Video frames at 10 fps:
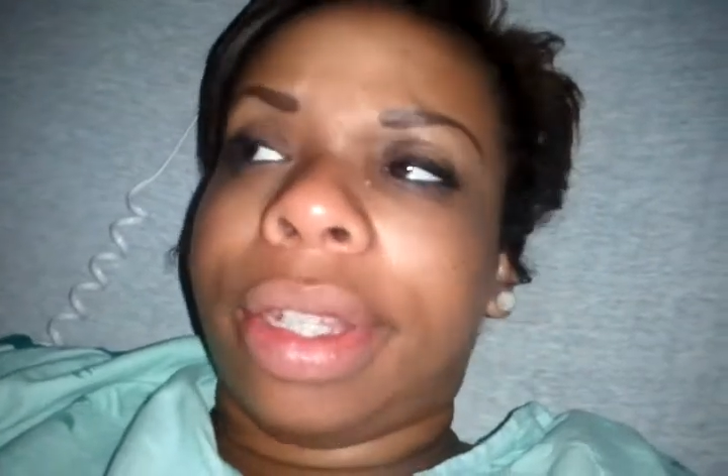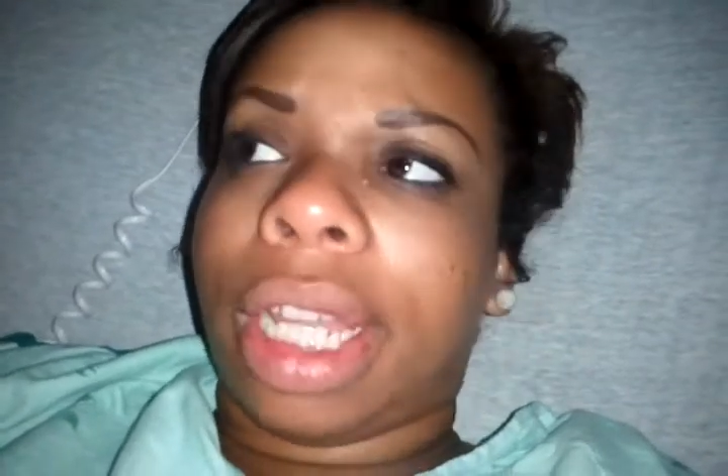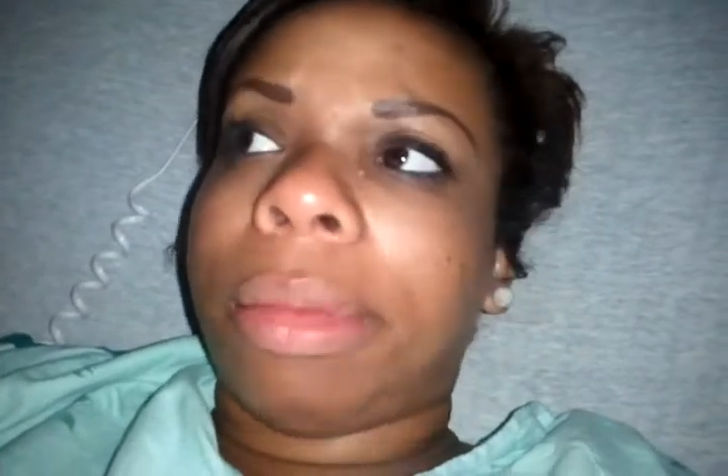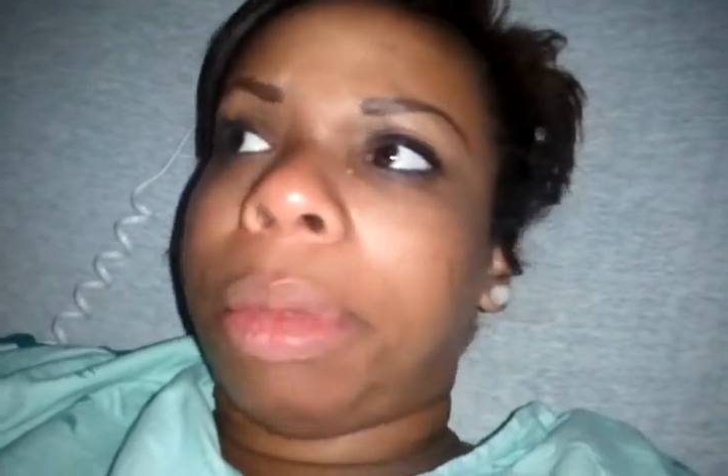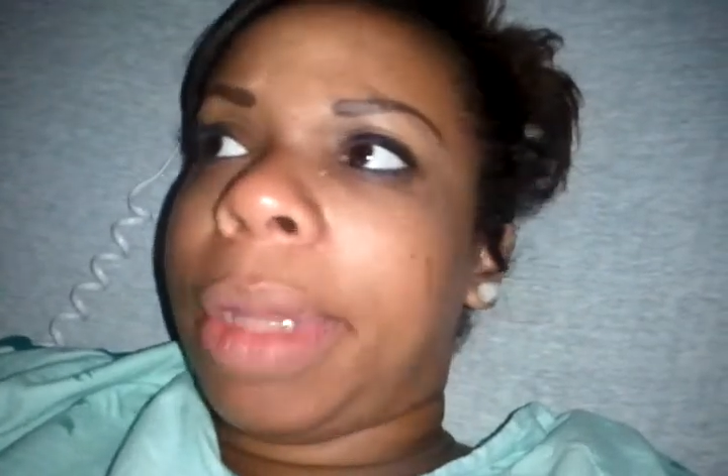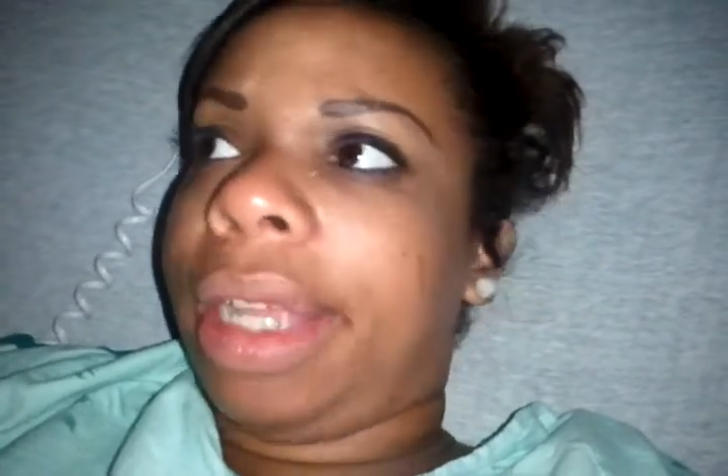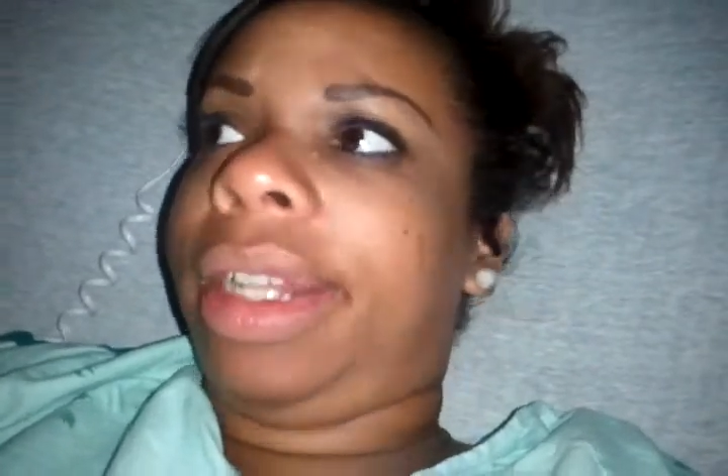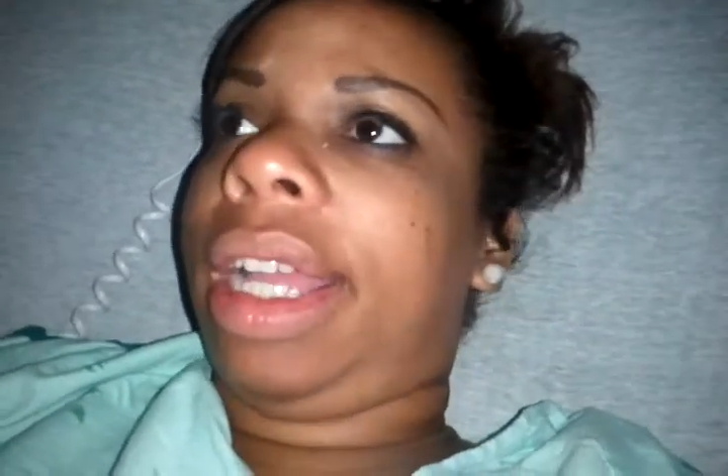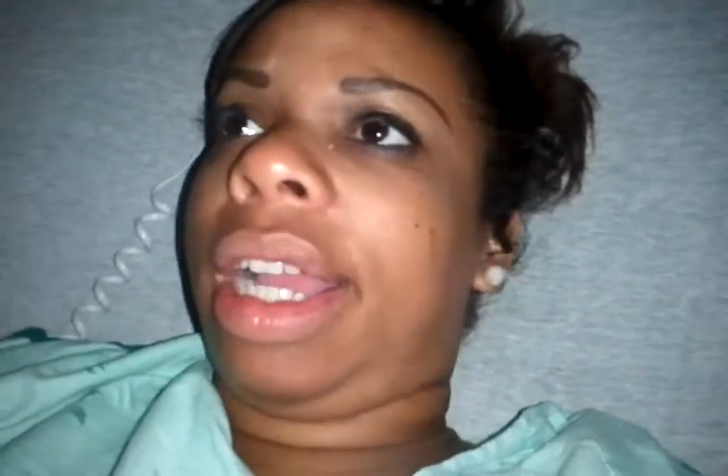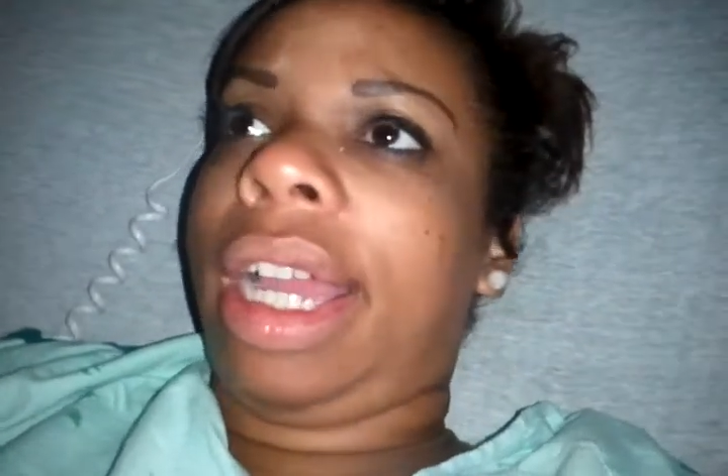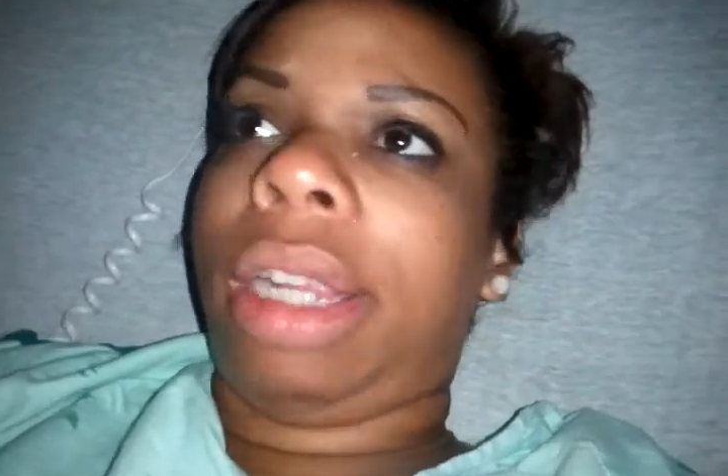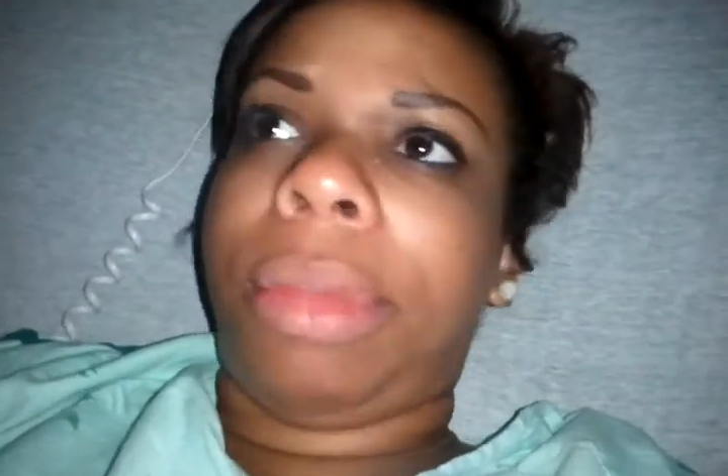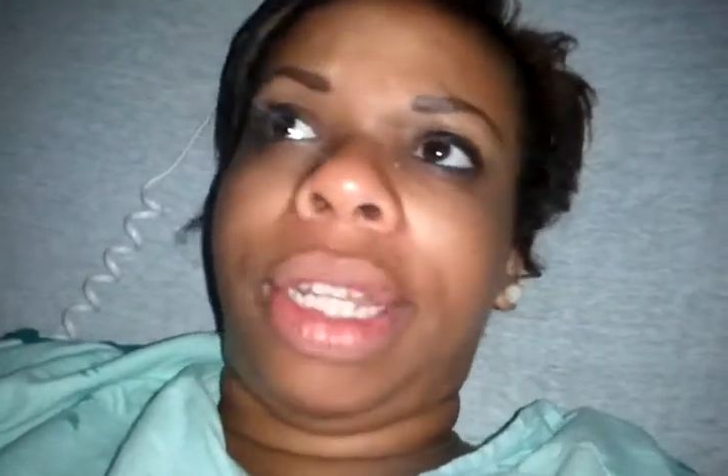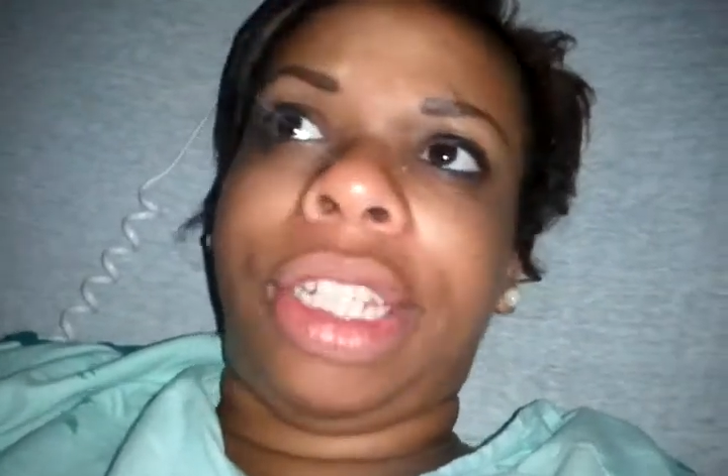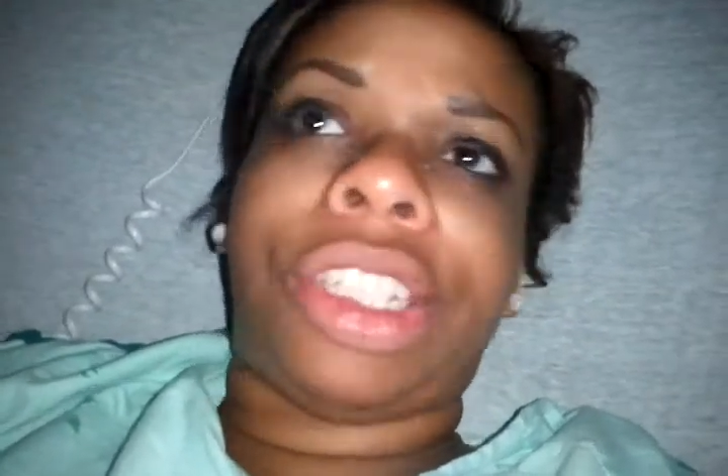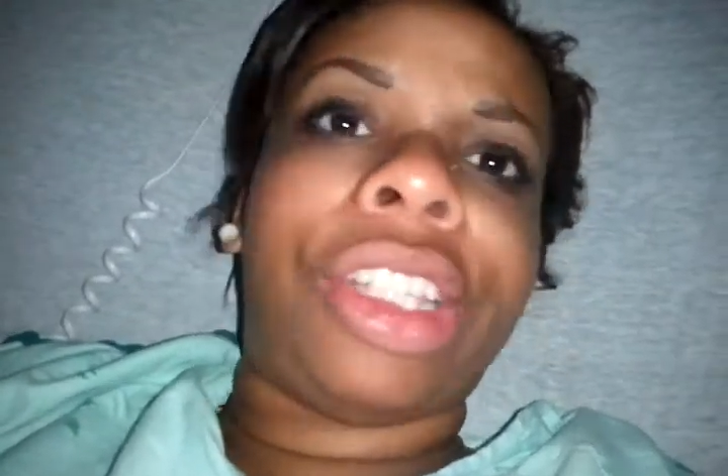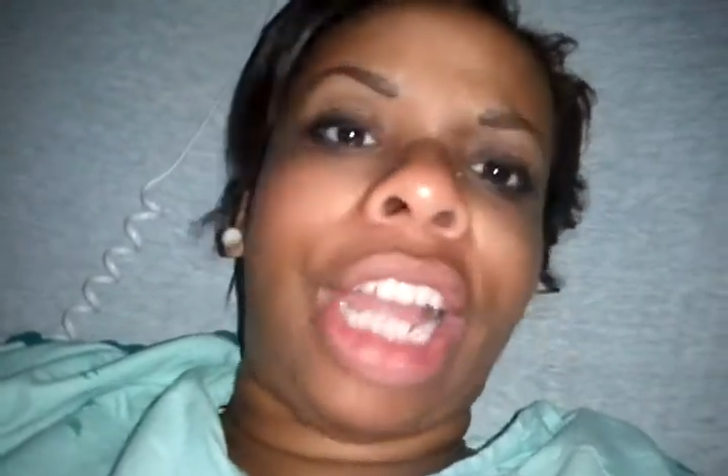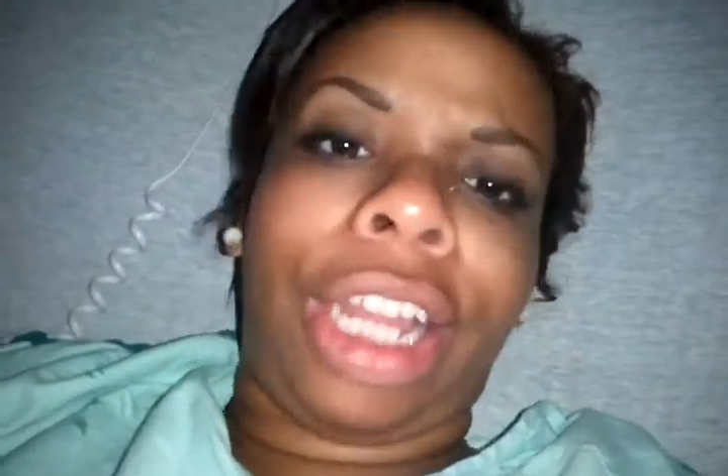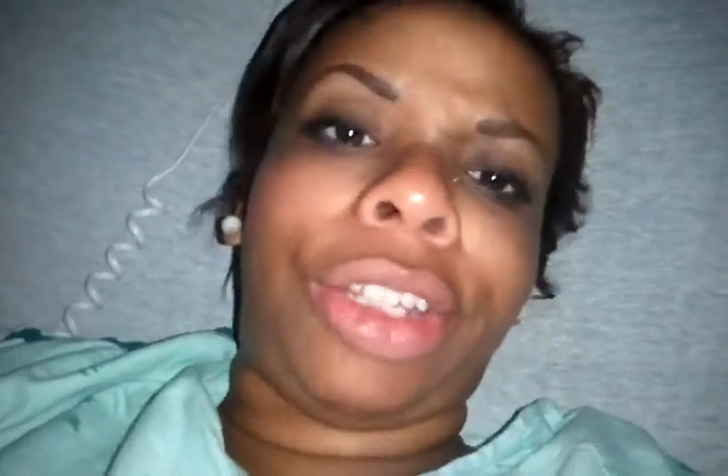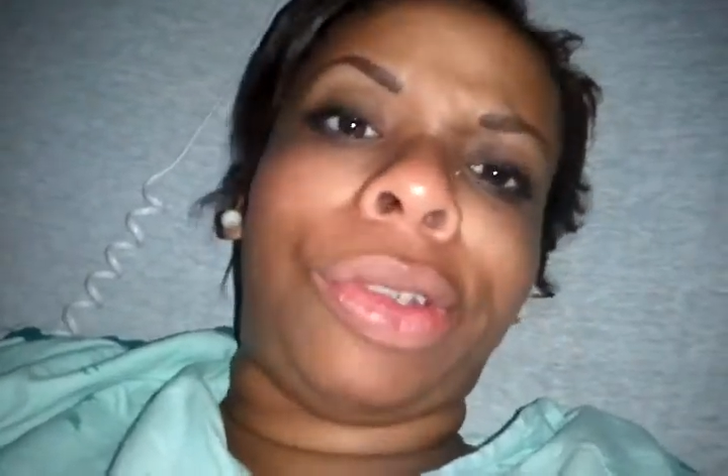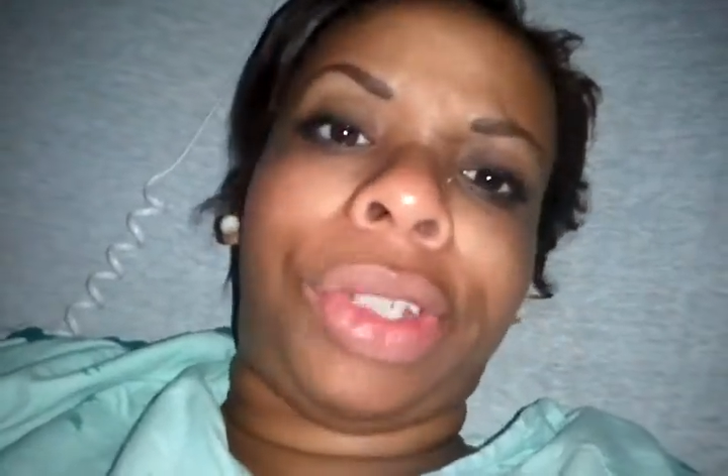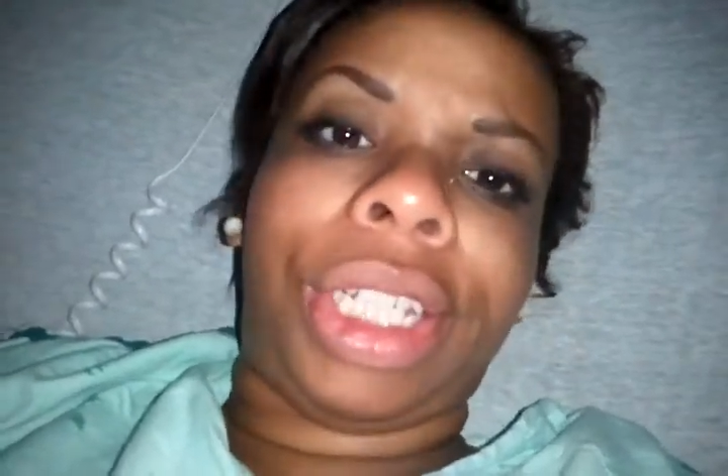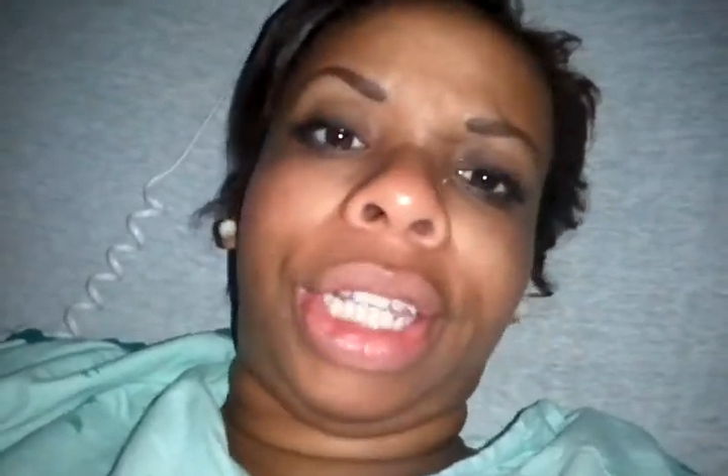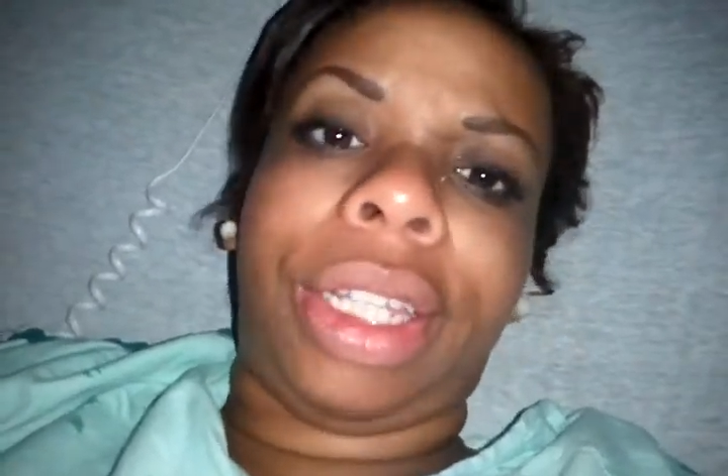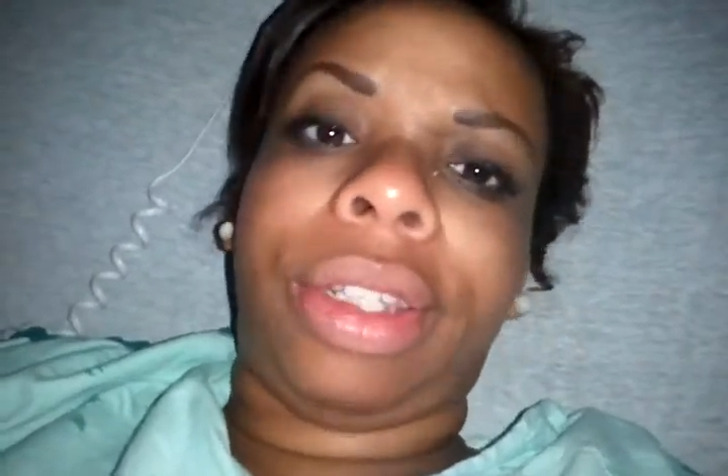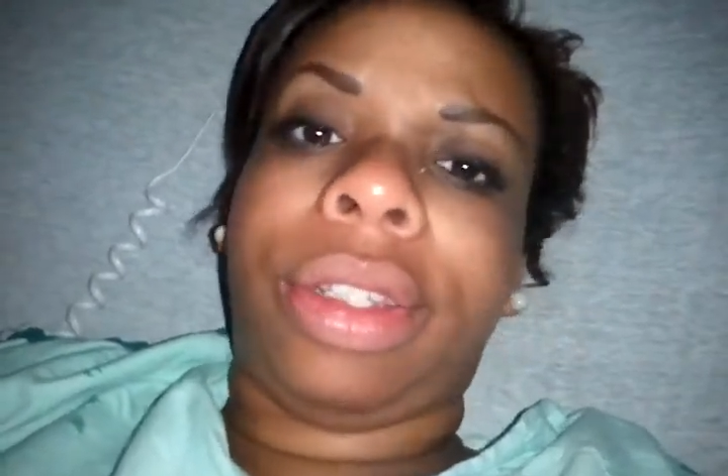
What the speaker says: Let me make that kind of money to not do shit.